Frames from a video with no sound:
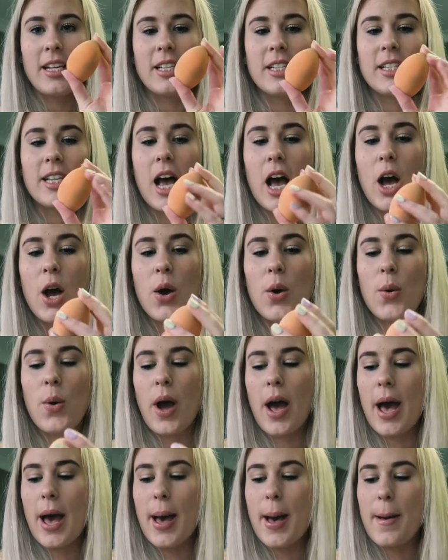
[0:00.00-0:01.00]
So
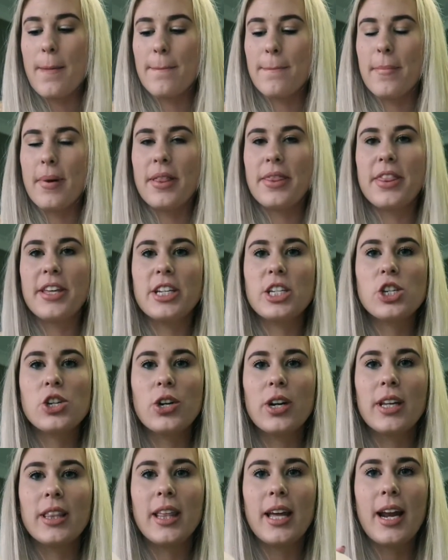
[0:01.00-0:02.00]
the
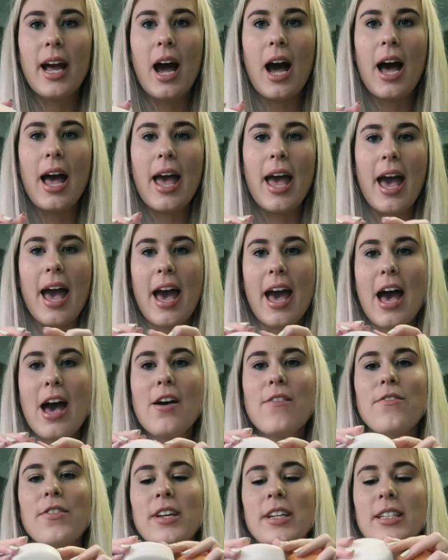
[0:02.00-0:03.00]
trick that I
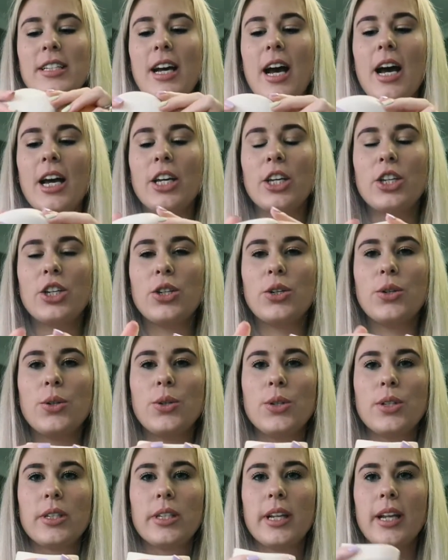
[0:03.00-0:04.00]
have is I
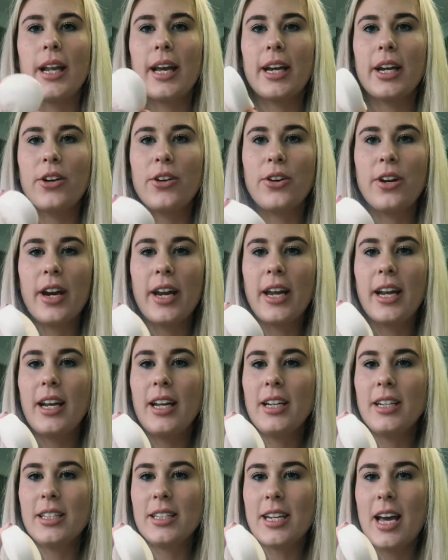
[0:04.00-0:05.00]
use like a
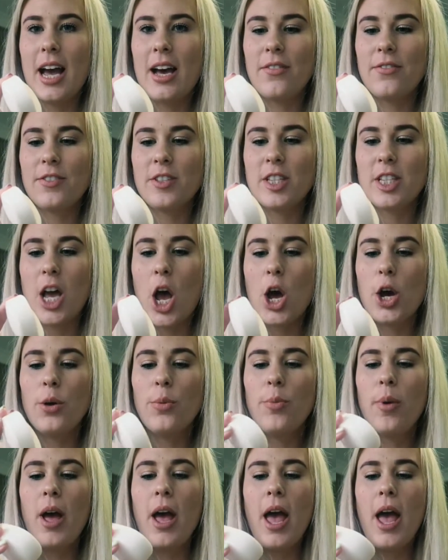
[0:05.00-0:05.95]
regular Dove soap.